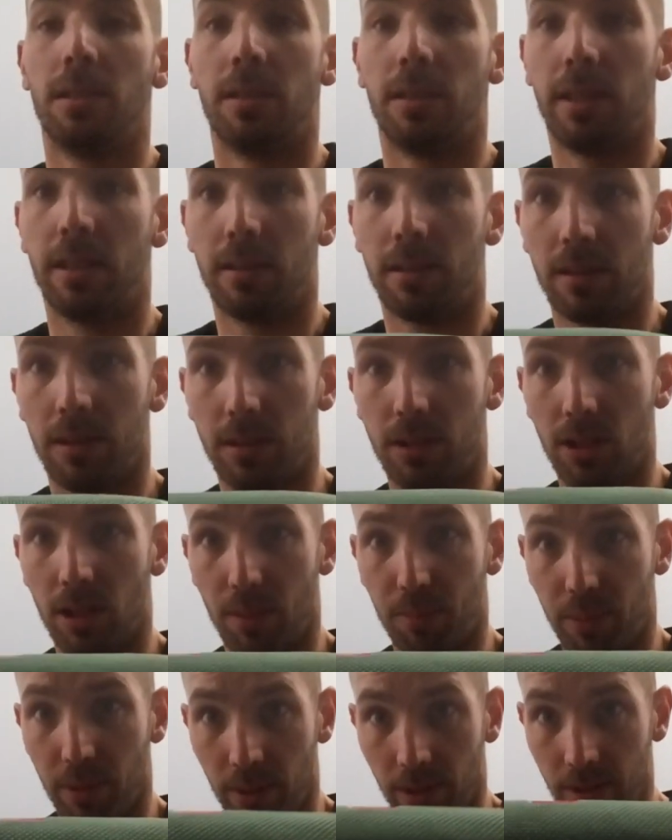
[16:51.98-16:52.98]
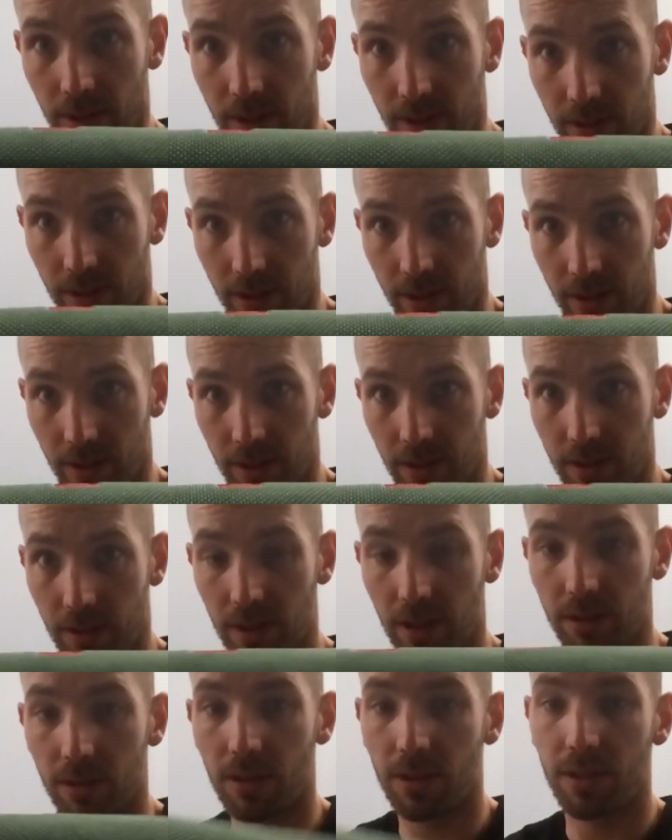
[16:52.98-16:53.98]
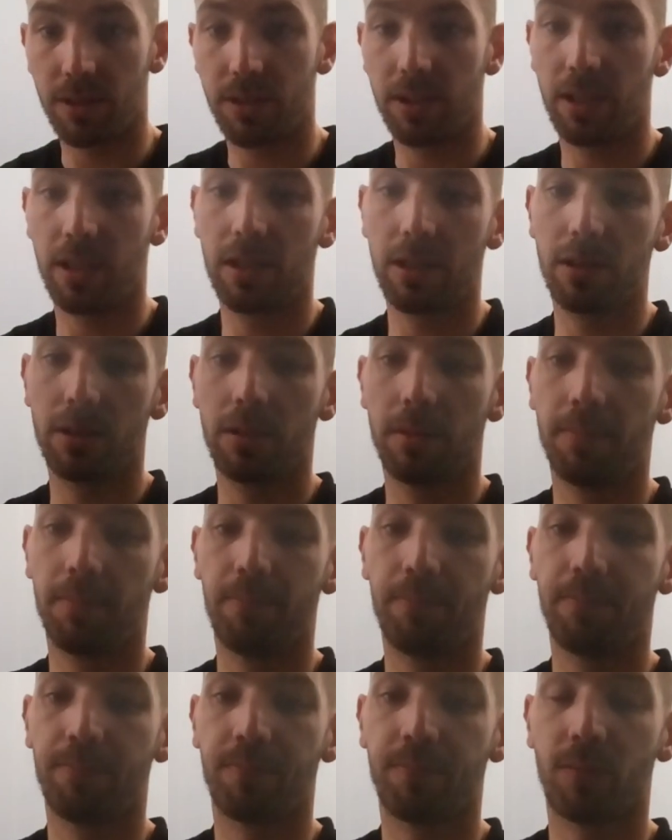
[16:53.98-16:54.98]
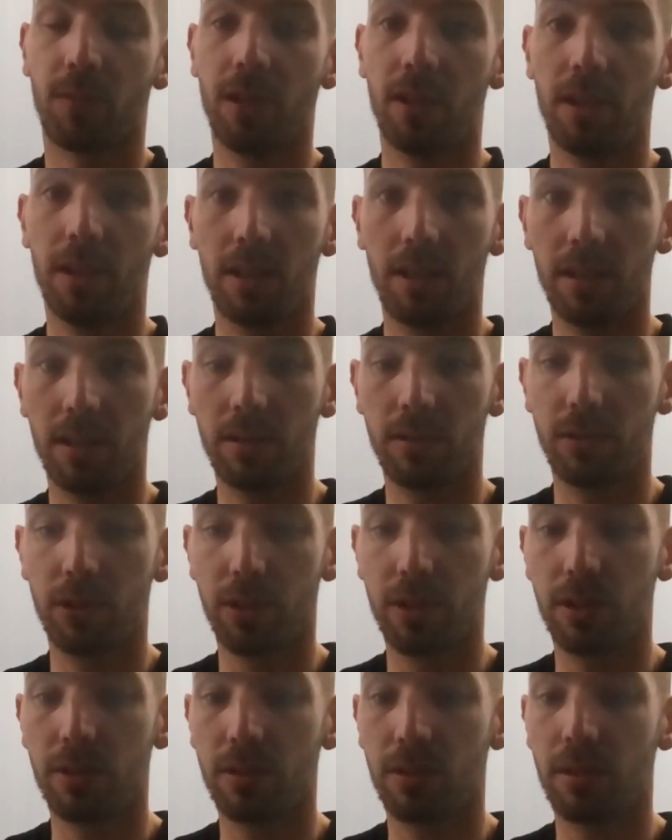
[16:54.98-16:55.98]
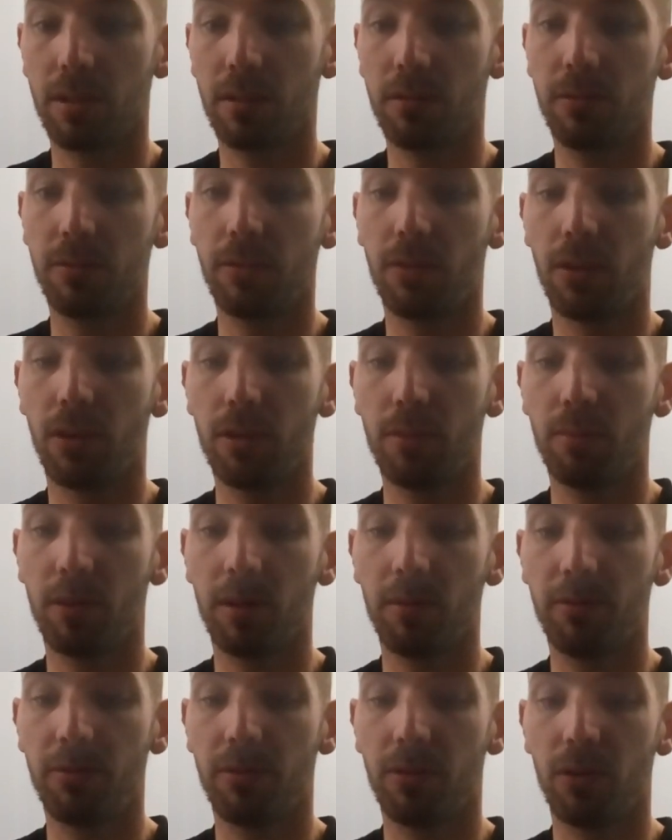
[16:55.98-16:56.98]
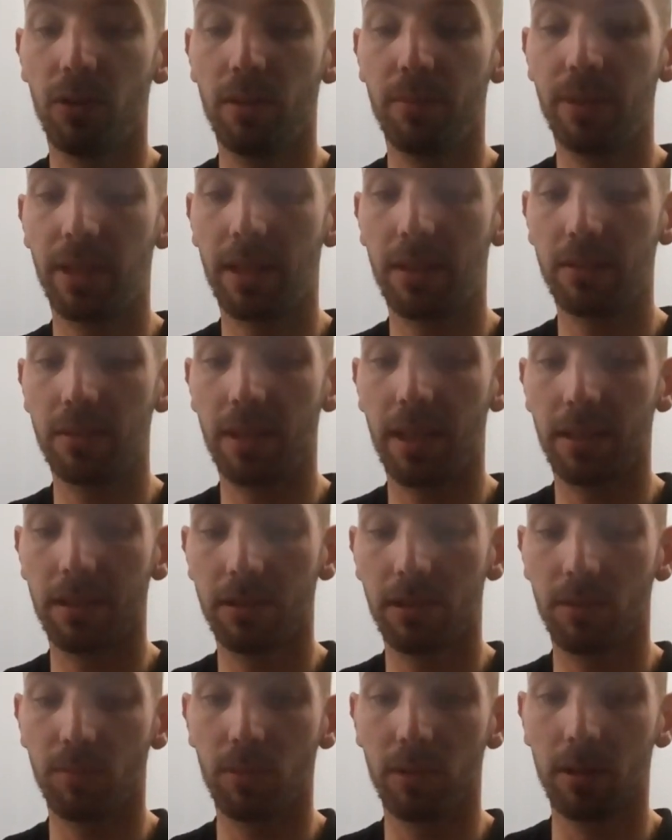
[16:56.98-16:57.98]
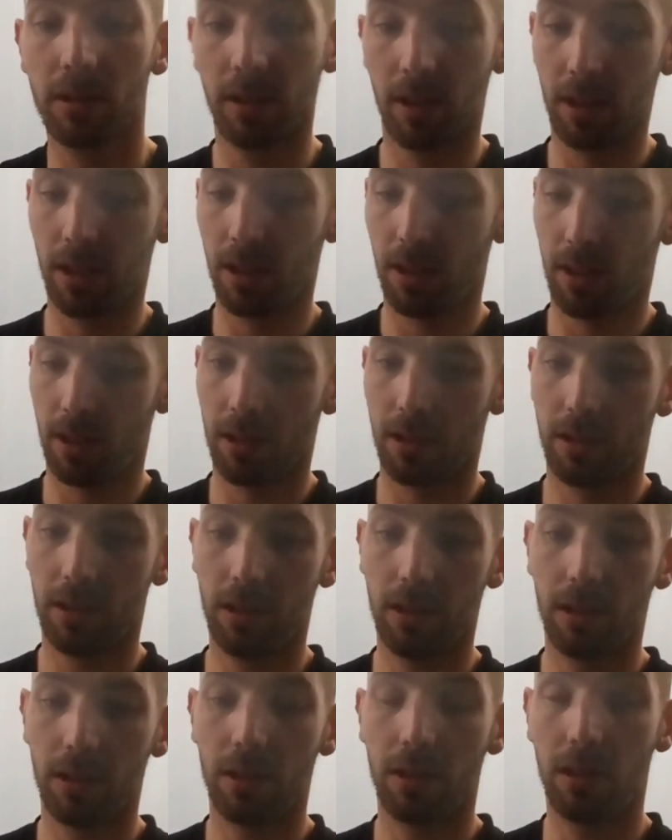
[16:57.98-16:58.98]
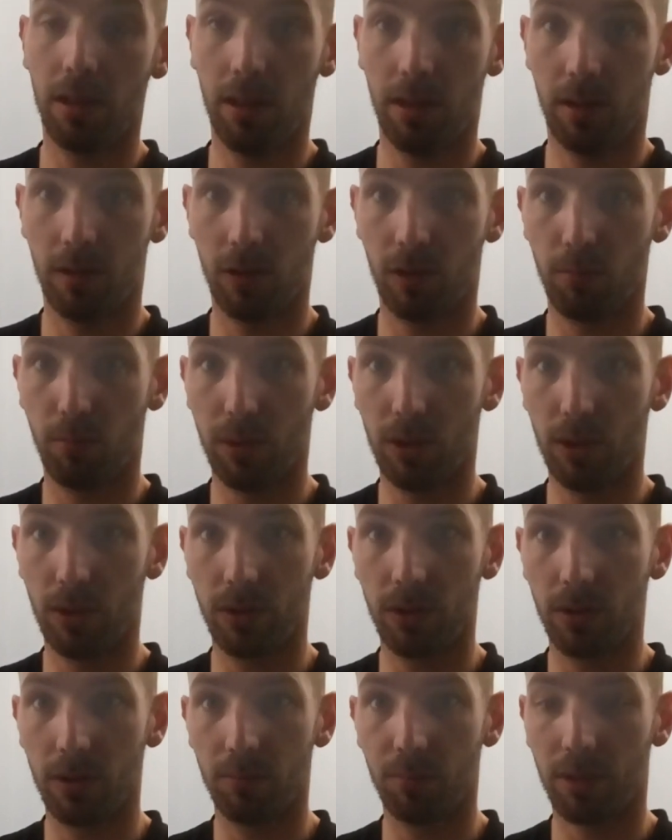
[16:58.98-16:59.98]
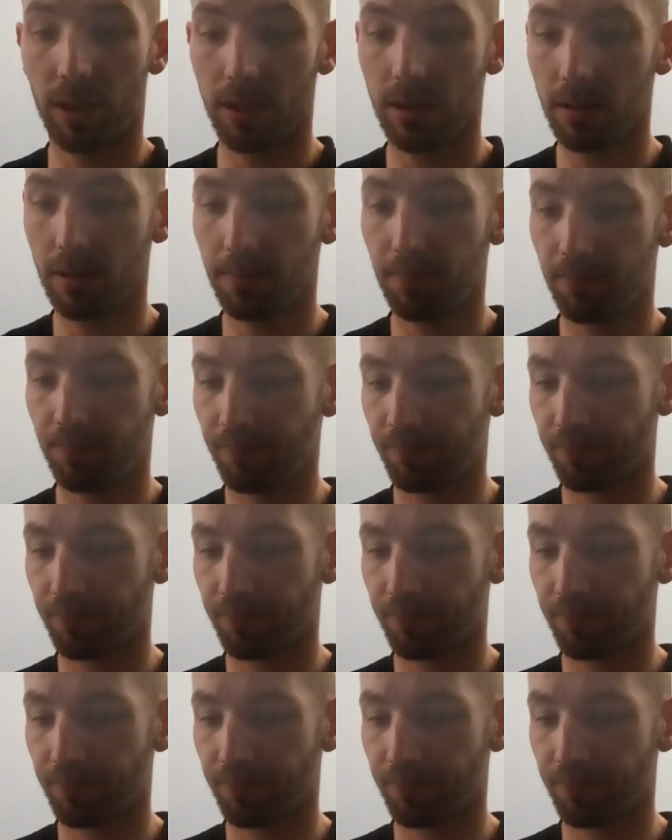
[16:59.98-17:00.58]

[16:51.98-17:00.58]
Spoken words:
Then on the top, you got all the things. Turn it on, volume up, volume down, next number. The Bluetooth button.